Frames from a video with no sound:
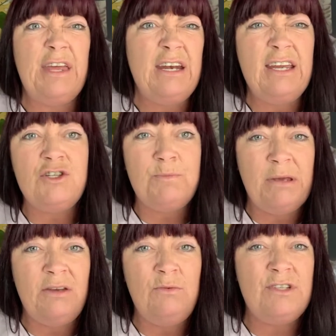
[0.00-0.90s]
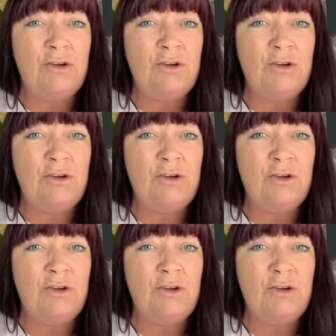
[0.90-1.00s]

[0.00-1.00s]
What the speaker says: around